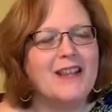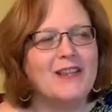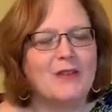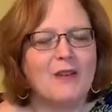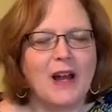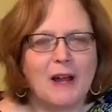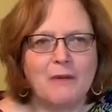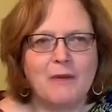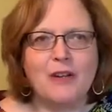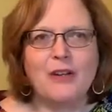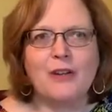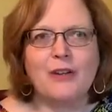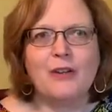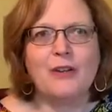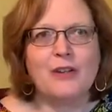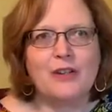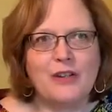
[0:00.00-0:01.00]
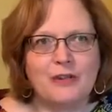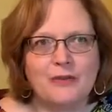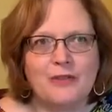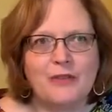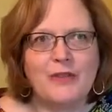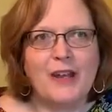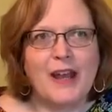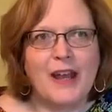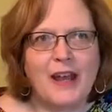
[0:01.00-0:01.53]
So I would encourage you
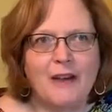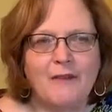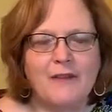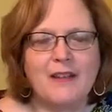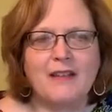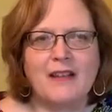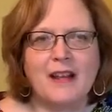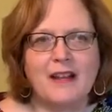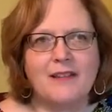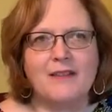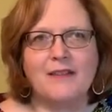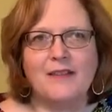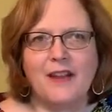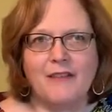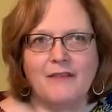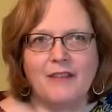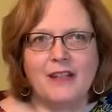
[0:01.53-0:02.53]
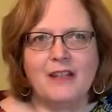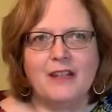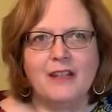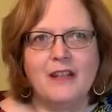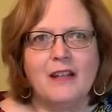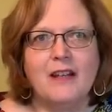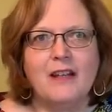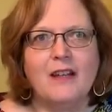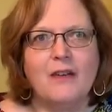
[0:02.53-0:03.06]
to have the size eleven
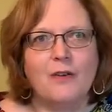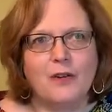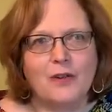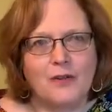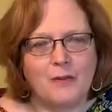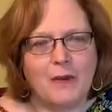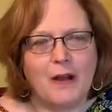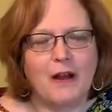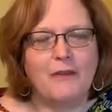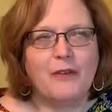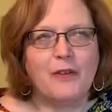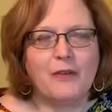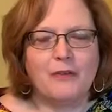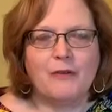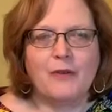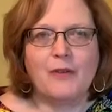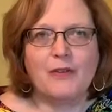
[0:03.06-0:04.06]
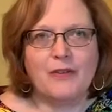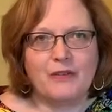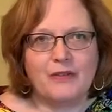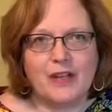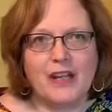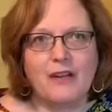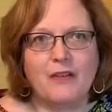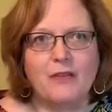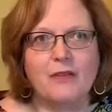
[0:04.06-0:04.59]
or twelve universal
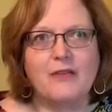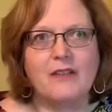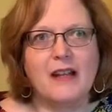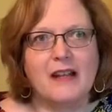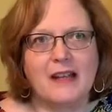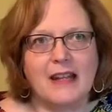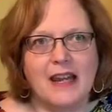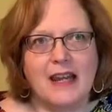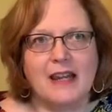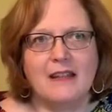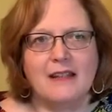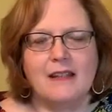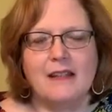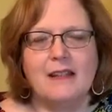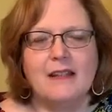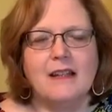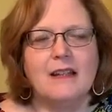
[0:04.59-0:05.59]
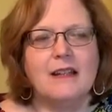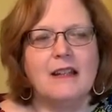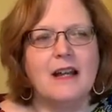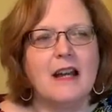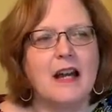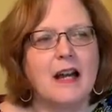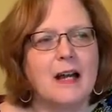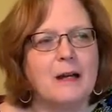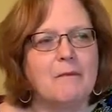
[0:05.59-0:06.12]
needles on hand.
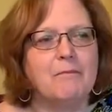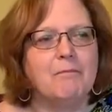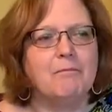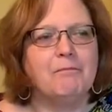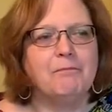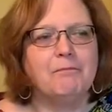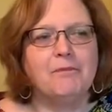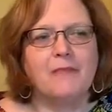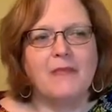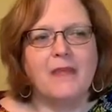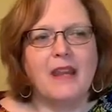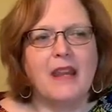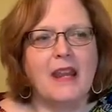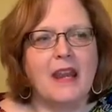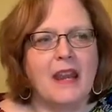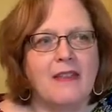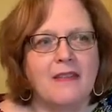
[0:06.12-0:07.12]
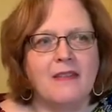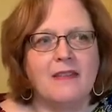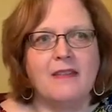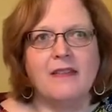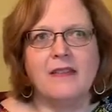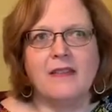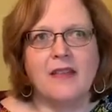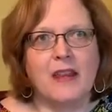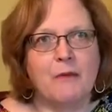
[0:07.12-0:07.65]
Um, and
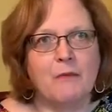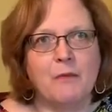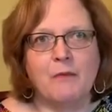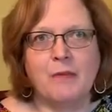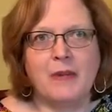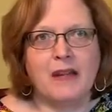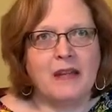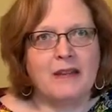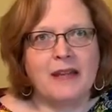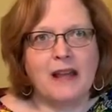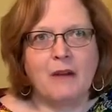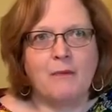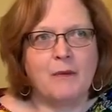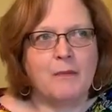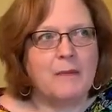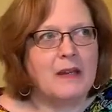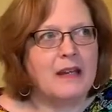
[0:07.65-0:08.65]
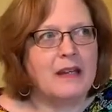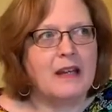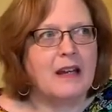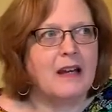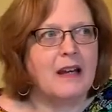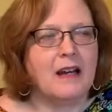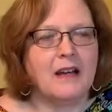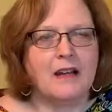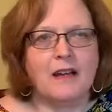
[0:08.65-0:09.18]
they would be, that would be
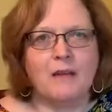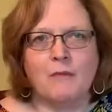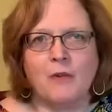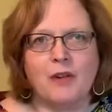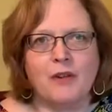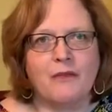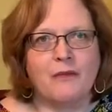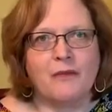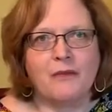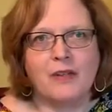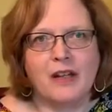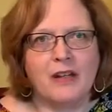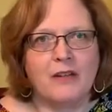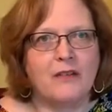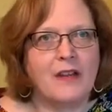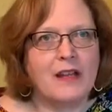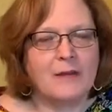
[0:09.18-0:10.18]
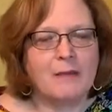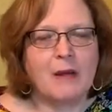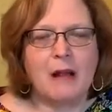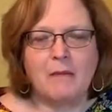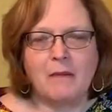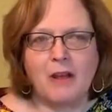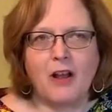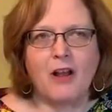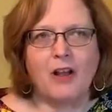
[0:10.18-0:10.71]
a, a wonderful needle. That's
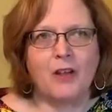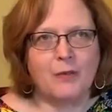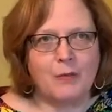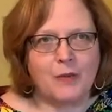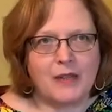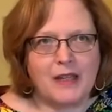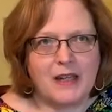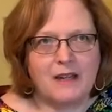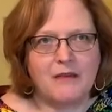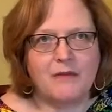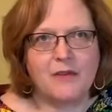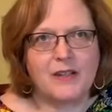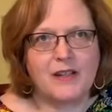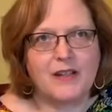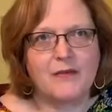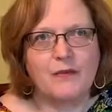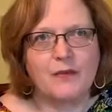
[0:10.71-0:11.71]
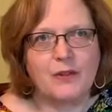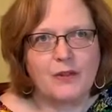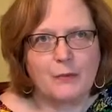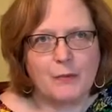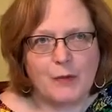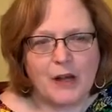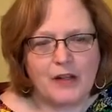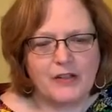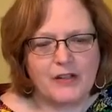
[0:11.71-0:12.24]
probably all you would need for this first
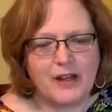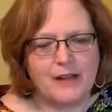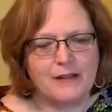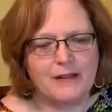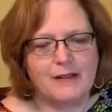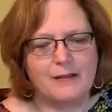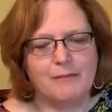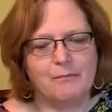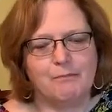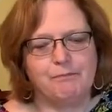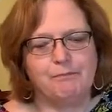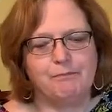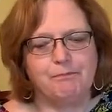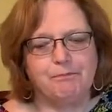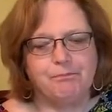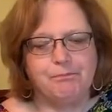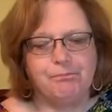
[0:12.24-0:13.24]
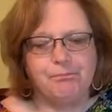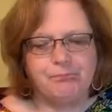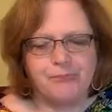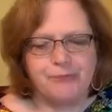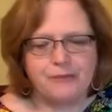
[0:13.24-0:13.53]
project. So,